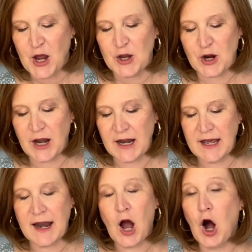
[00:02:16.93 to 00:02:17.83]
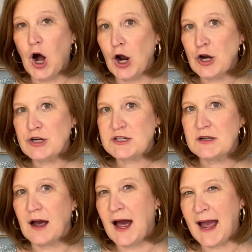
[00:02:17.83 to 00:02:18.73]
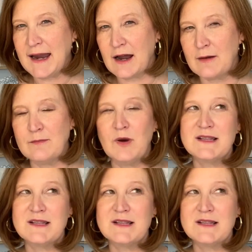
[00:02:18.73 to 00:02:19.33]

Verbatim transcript: You're going to get a heart item.